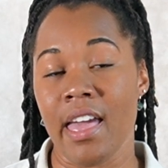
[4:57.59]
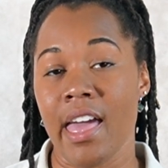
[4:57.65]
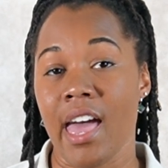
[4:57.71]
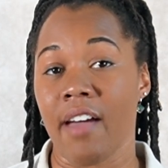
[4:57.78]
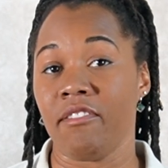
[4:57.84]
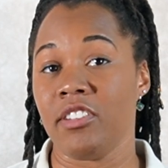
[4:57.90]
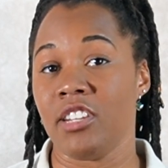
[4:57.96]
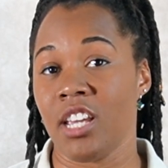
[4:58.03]

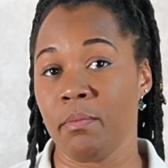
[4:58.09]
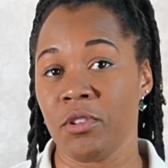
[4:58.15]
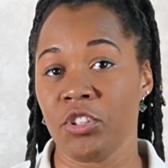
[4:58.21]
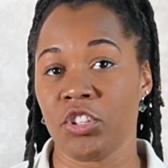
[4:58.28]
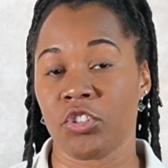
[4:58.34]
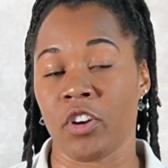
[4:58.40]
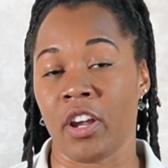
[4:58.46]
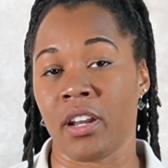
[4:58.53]
have
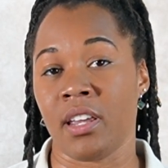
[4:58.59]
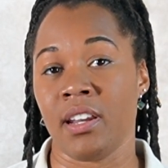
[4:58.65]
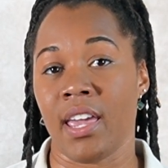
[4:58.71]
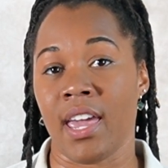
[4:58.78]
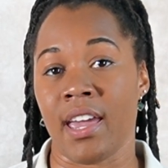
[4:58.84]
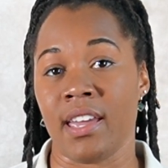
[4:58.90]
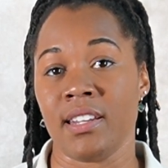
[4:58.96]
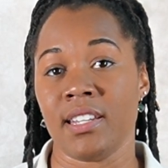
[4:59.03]
demonstrated
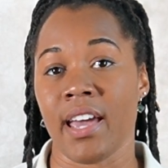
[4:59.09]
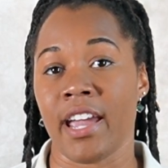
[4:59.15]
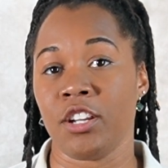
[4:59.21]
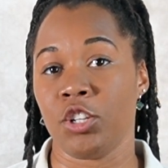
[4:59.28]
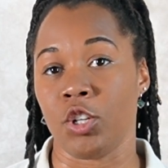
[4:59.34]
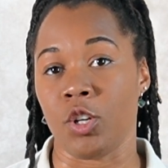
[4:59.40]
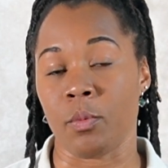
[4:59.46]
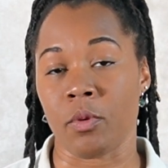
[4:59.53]

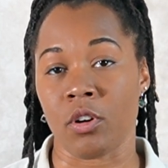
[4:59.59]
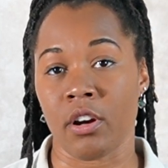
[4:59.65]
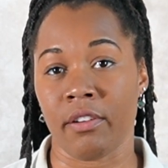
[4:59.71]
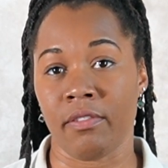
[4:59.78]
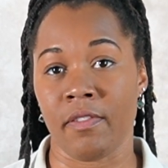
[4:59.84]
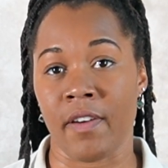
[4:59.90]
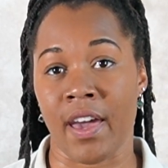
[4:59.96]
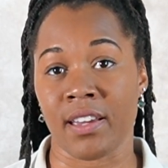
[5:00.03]
anti-tumor
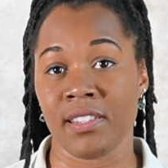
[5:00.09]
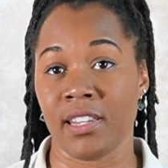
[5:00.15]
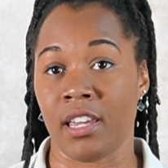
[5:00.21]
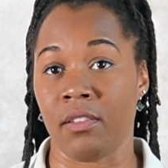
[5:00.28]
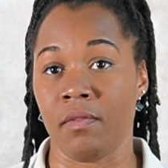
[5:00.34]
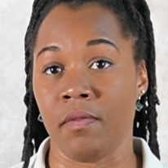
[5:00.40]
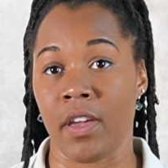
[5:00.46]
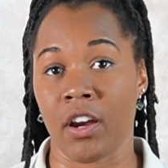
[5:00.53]
effects
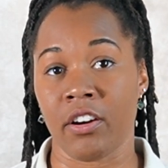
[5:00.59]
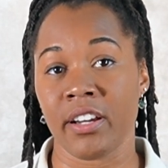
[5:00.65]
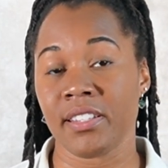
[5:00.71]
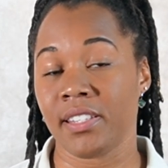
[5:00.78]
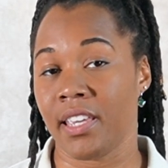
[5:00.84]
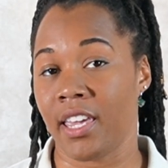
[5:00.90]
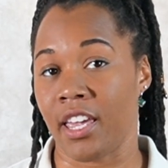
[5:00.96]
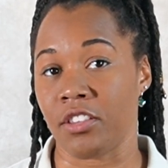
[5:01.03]
in
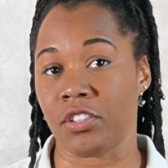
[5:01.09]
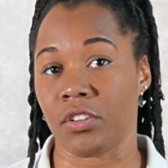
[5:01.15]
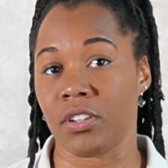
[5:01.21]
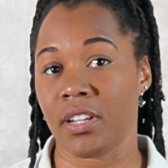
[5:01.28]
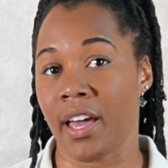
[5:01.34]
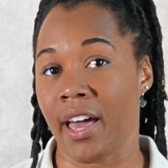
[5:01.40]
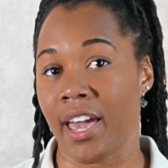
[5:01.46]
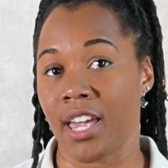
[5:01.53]
various cancer
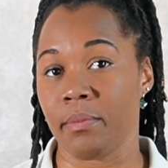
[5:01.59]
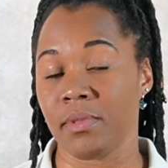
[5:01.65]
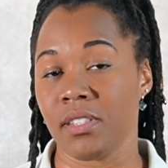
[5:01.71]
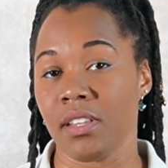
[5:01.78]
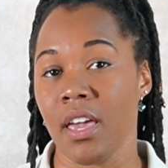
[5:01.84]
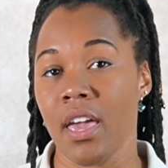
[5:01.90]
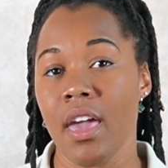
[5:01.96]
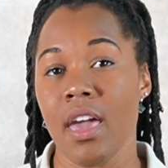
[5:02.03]
types,